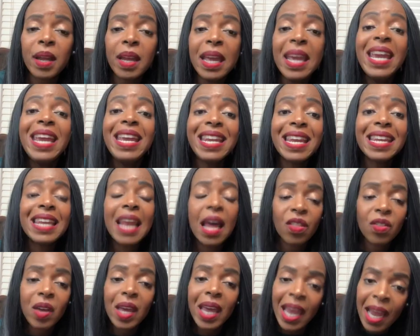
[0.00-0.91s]
in
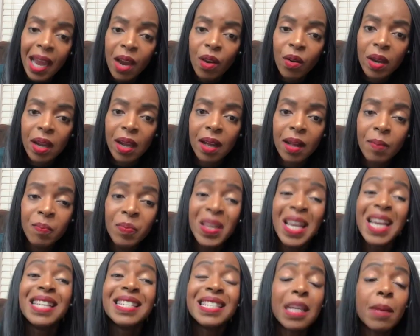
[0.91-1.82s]
another area
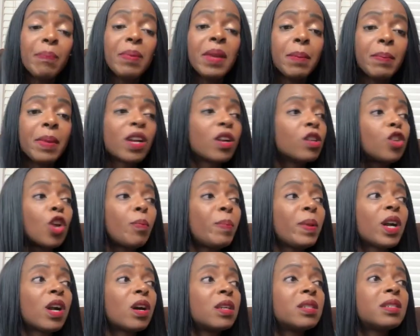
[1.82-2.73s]
simply not
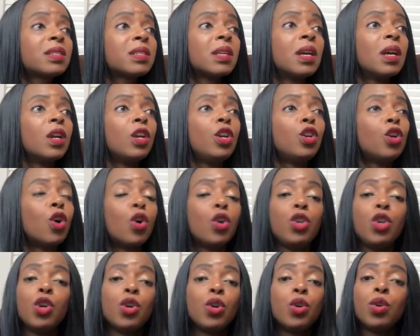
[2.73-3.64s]
because
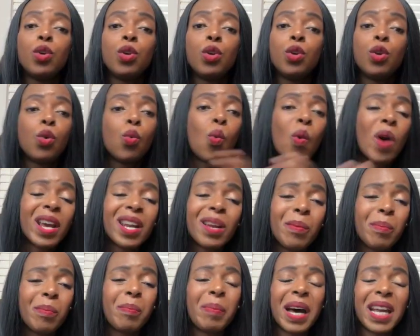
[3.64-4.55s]
you want to
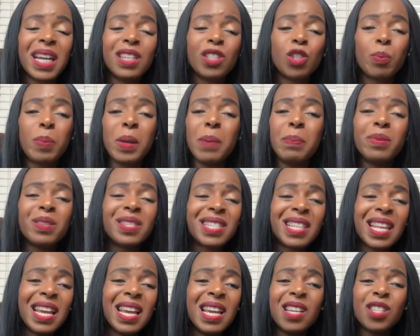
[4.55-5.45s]
butt into people's
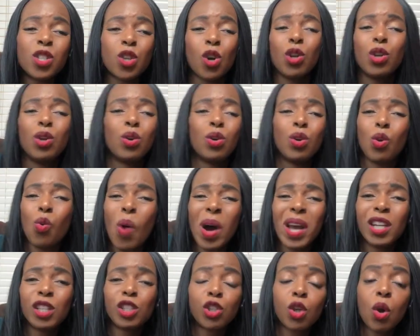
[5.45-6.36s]
things or you want
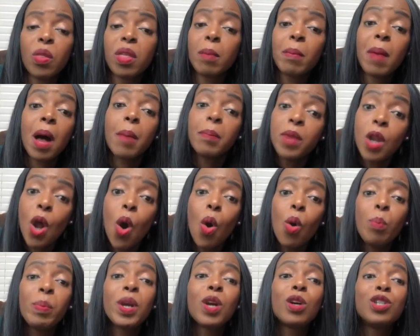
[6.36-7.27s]
to show them up. No,
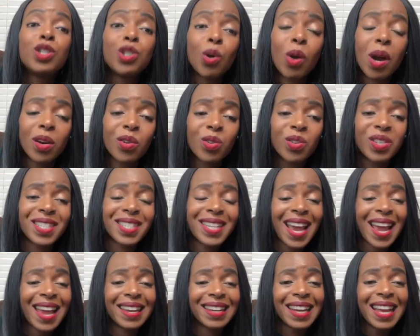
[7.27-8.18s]
because you
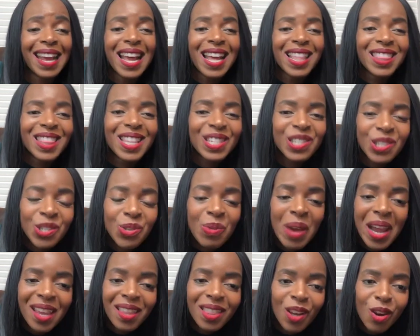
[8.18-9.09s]
understand the
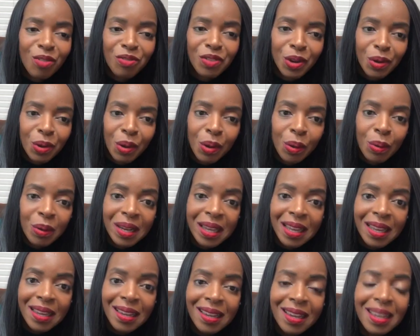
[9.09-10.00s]
strength of your
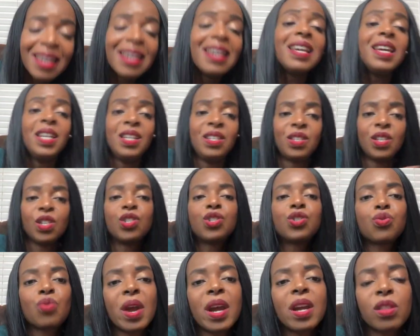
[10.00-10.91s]
colleague is the
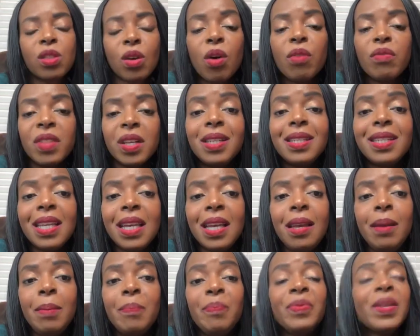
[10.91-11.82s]
strength of the
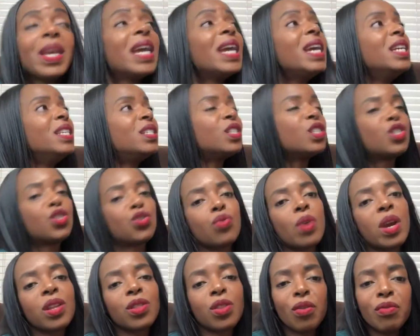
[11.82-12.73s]
team, is the
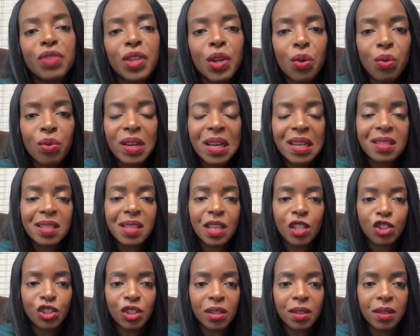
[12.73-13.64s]
strength of the organization.